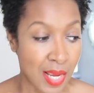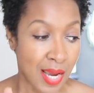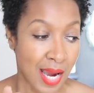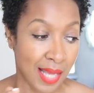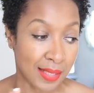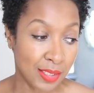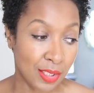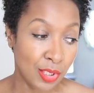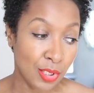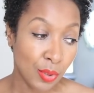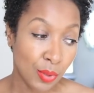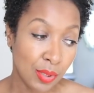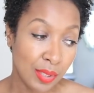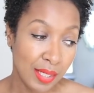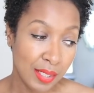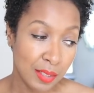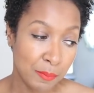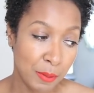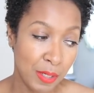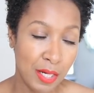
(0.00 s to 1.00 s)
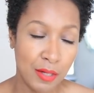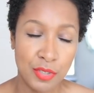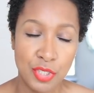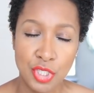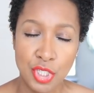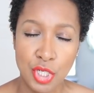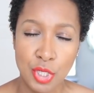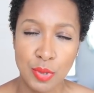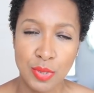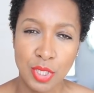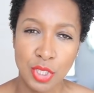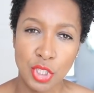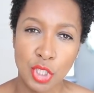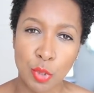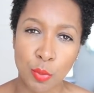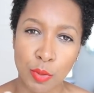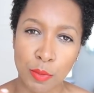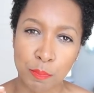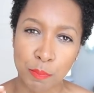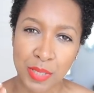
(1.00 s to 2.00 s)
And they look like a pair of shoes that
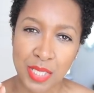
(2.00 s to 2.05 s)
you would